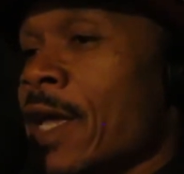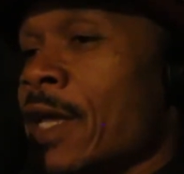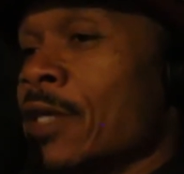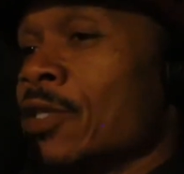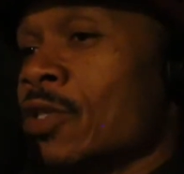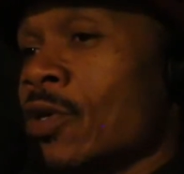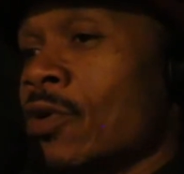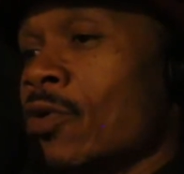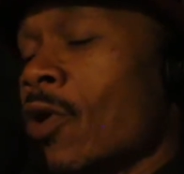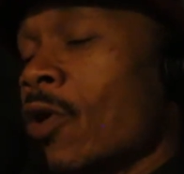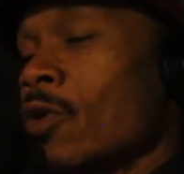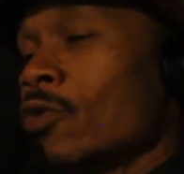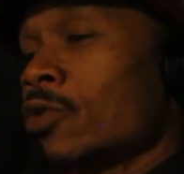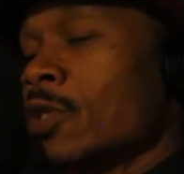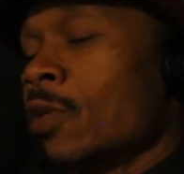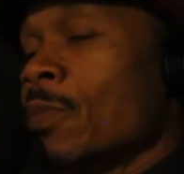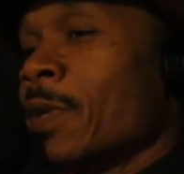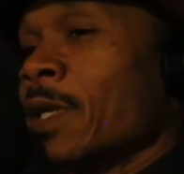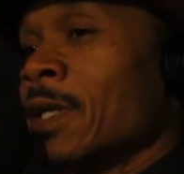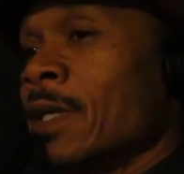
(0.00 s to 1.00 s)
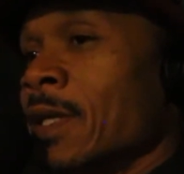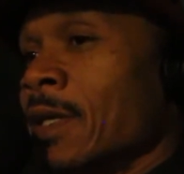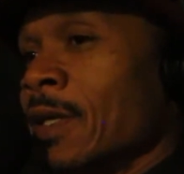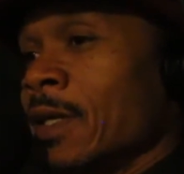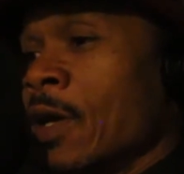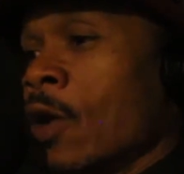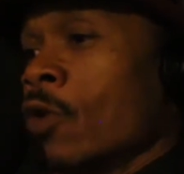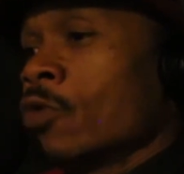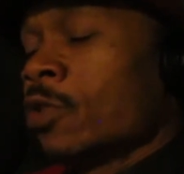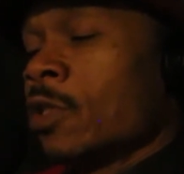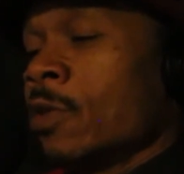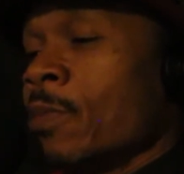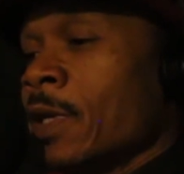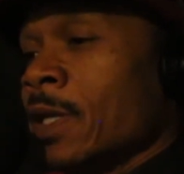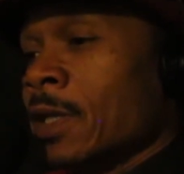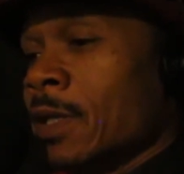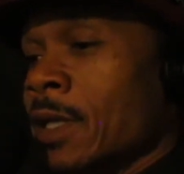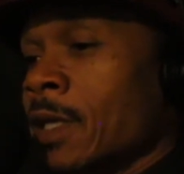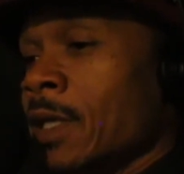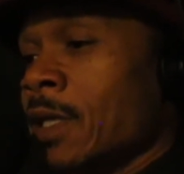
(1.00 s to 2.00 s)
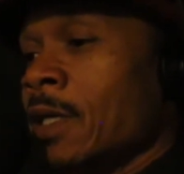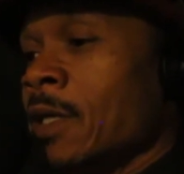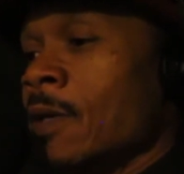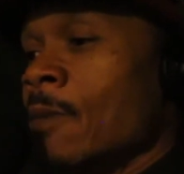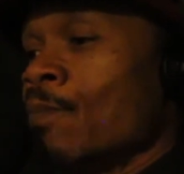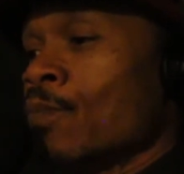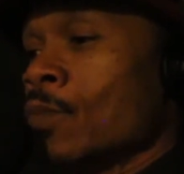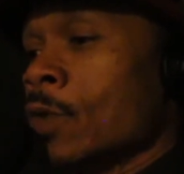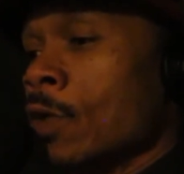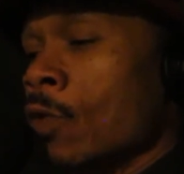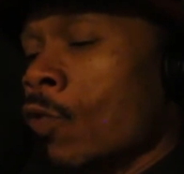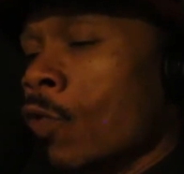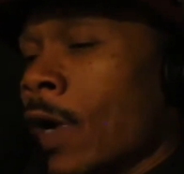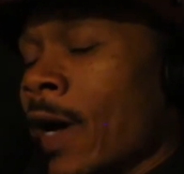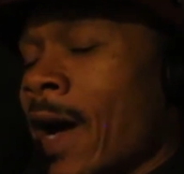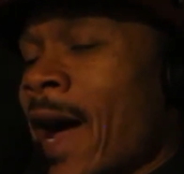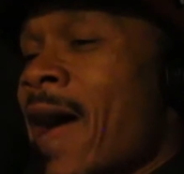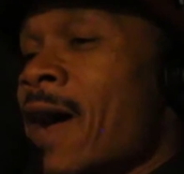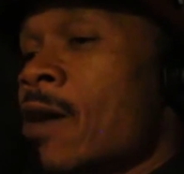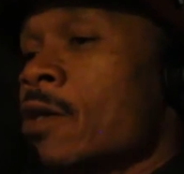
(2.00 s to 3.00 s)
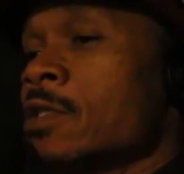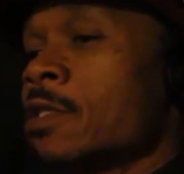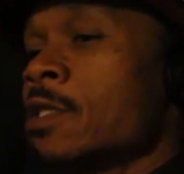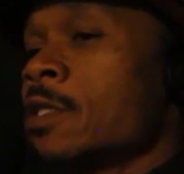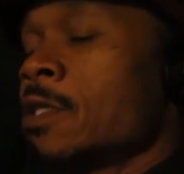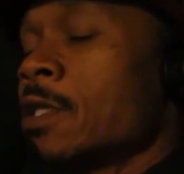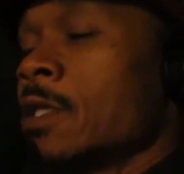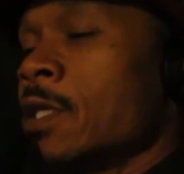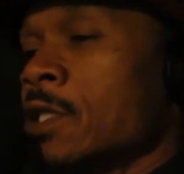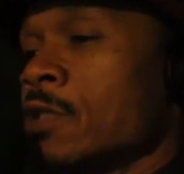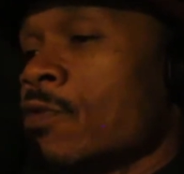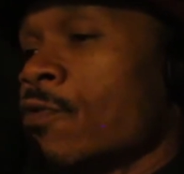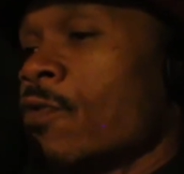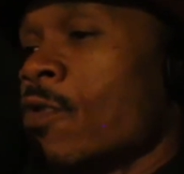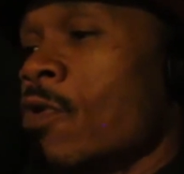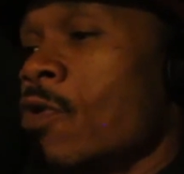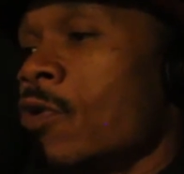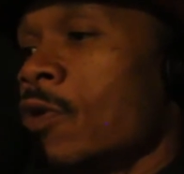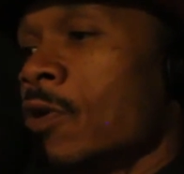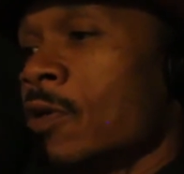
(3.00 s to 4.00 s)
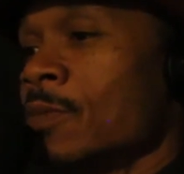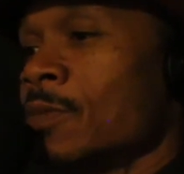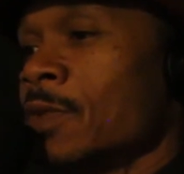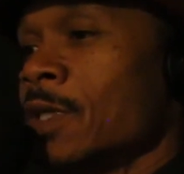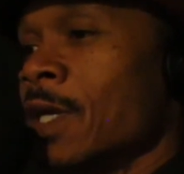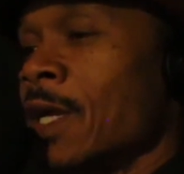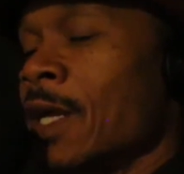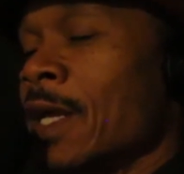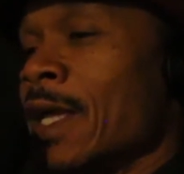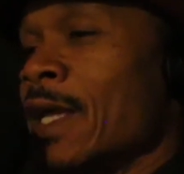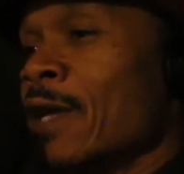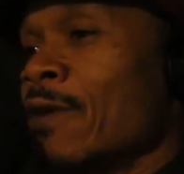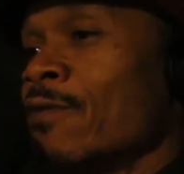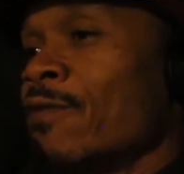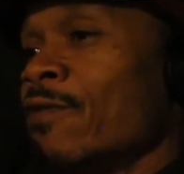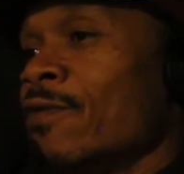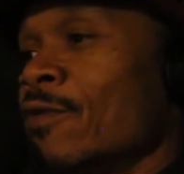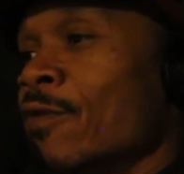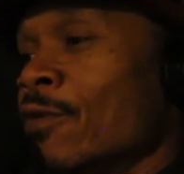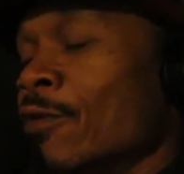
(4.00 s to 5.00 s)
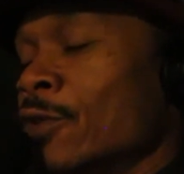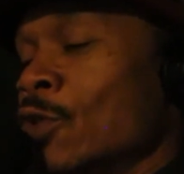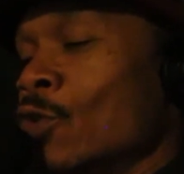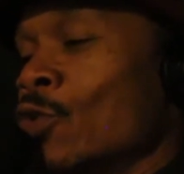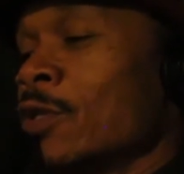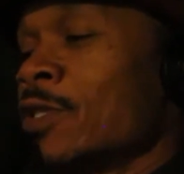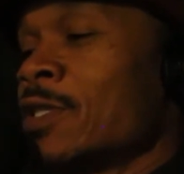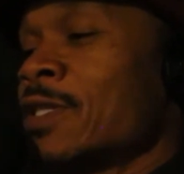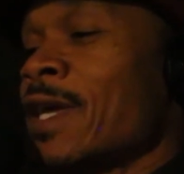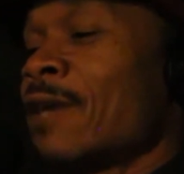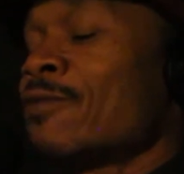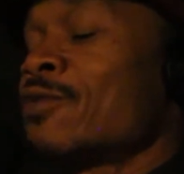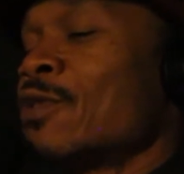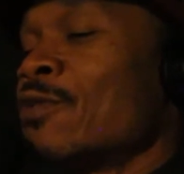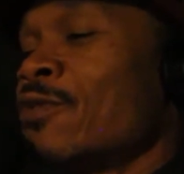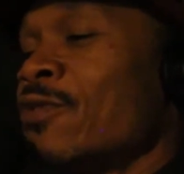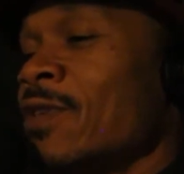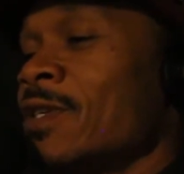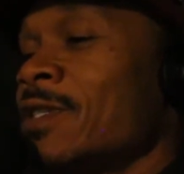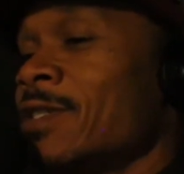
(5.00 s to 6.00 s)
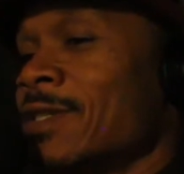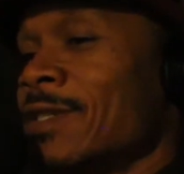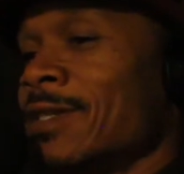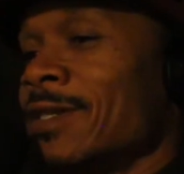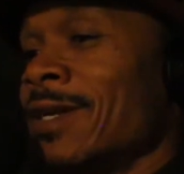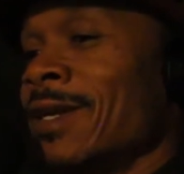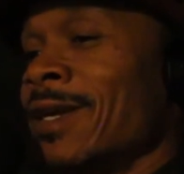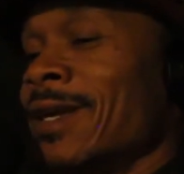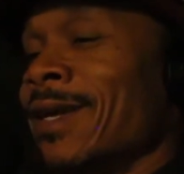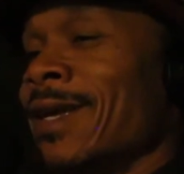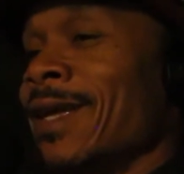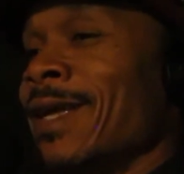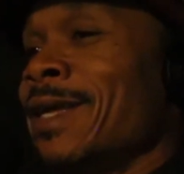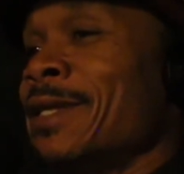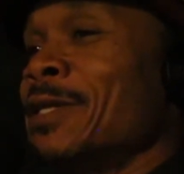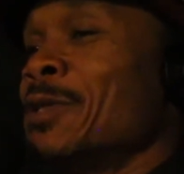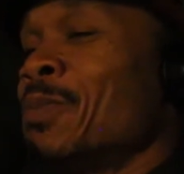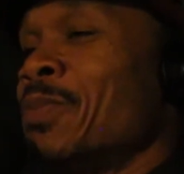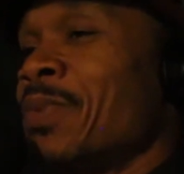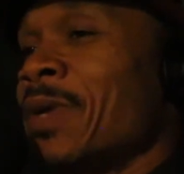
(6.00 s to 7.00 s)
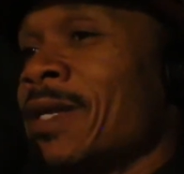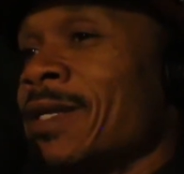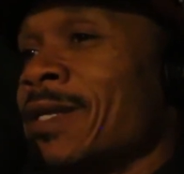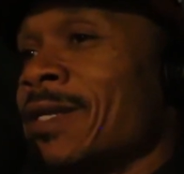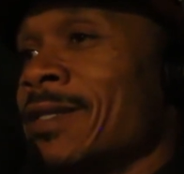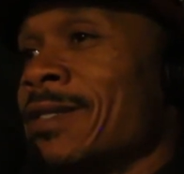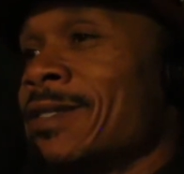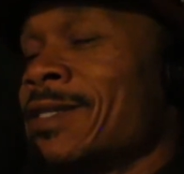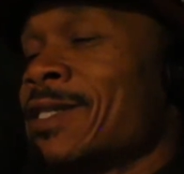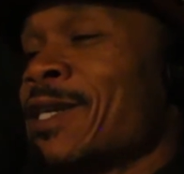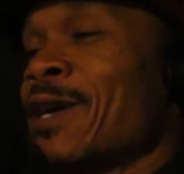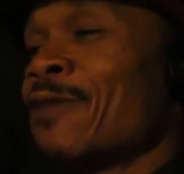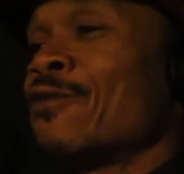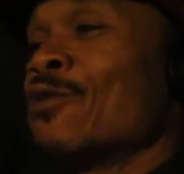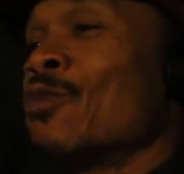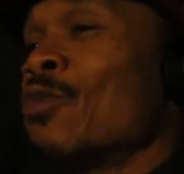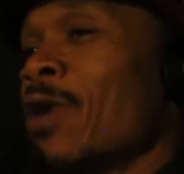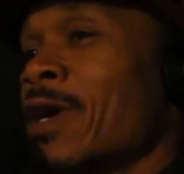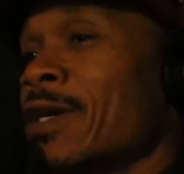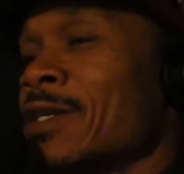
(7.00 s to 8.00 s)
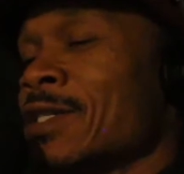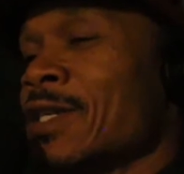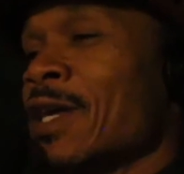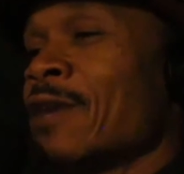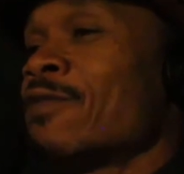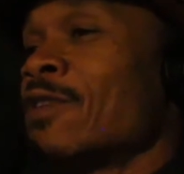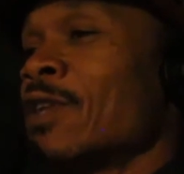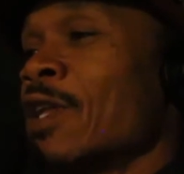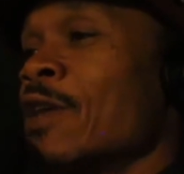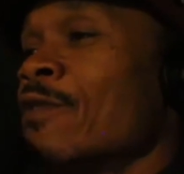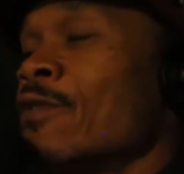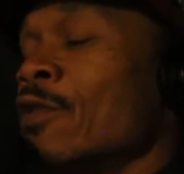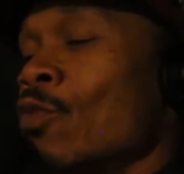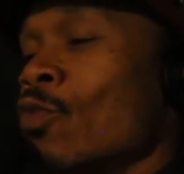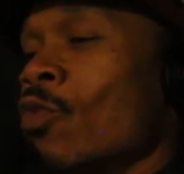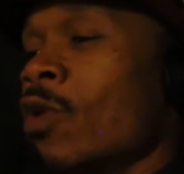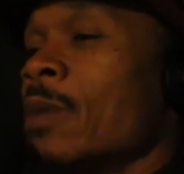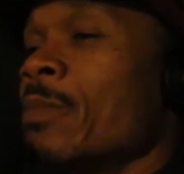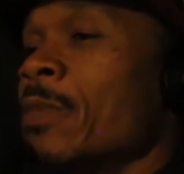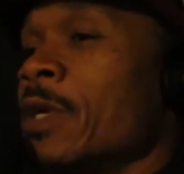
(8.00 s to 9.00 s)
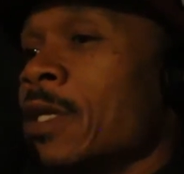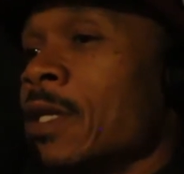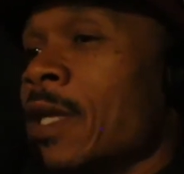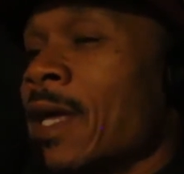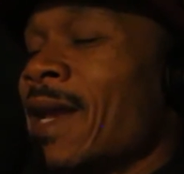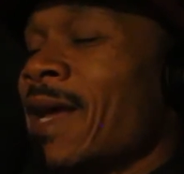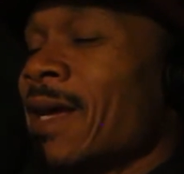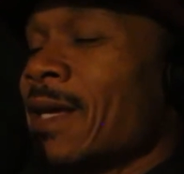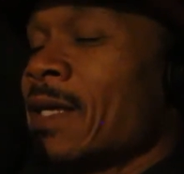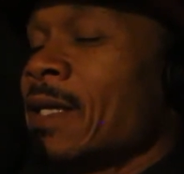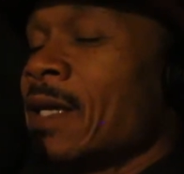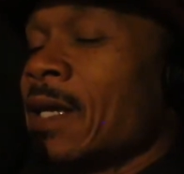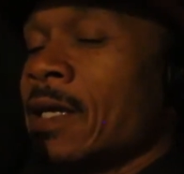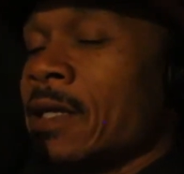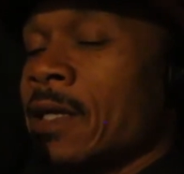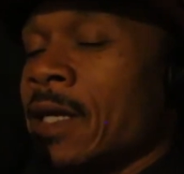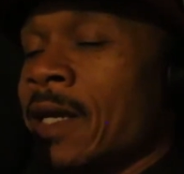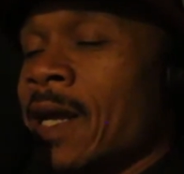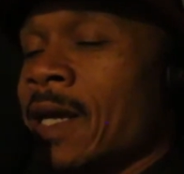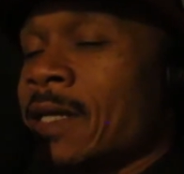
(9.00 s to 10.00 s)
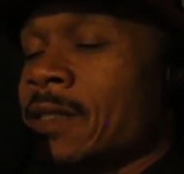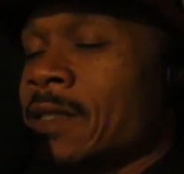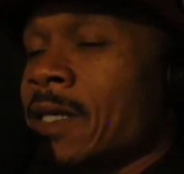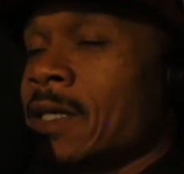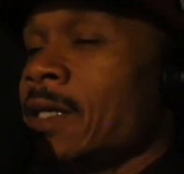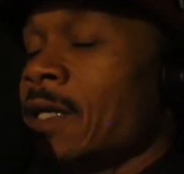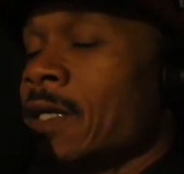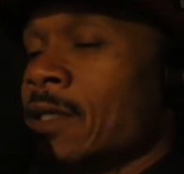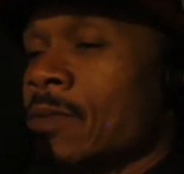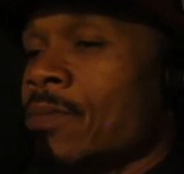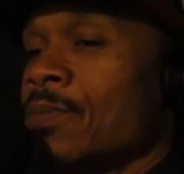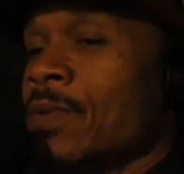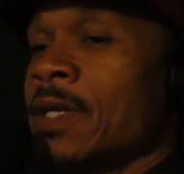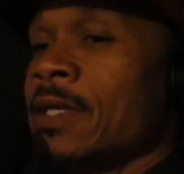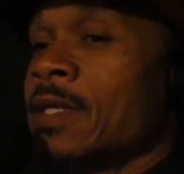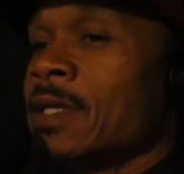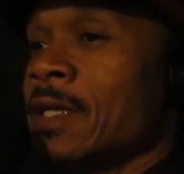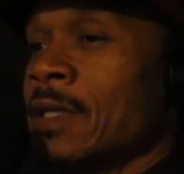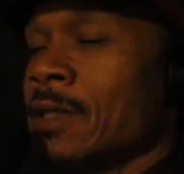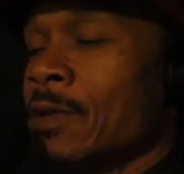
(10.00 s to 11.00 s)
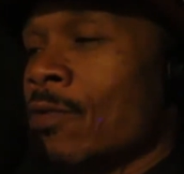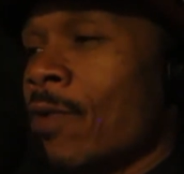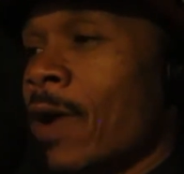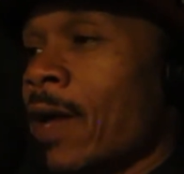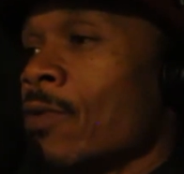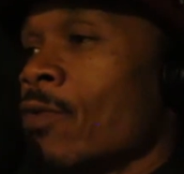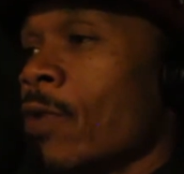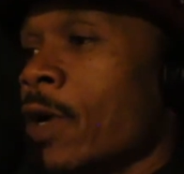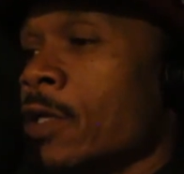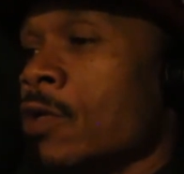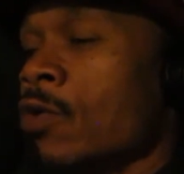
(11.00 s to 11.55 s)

And so ultimately, how's this list formed if to a self-sufficient, independent, self-aware, self-loving woman, and I say independent in the right way.